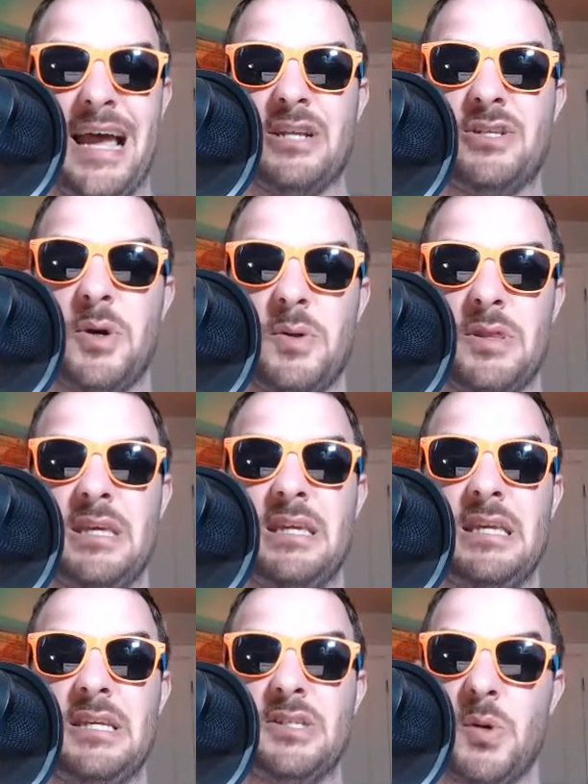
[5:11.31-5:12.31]
I don't think
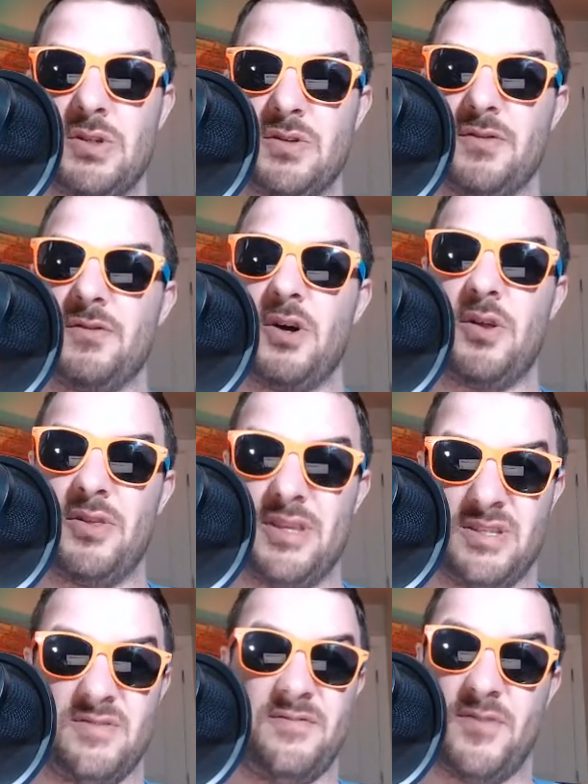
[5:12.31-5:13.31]
he's going to fall
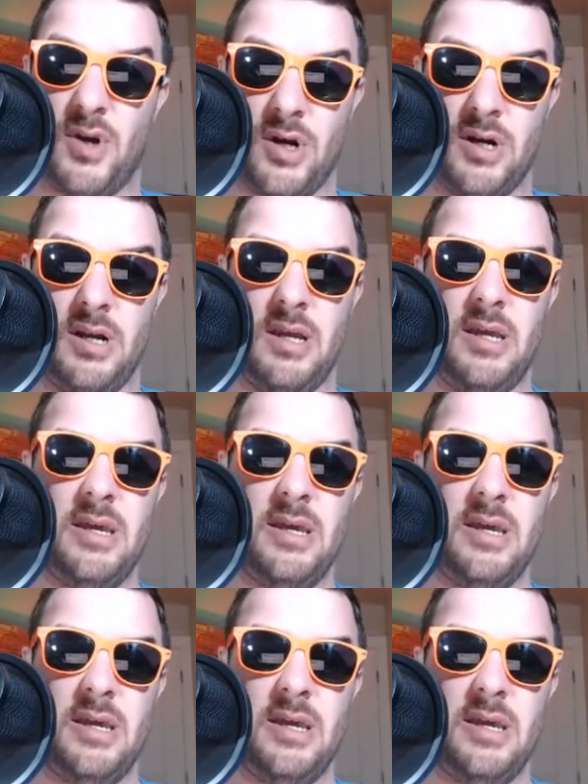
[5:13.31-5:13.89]
this far,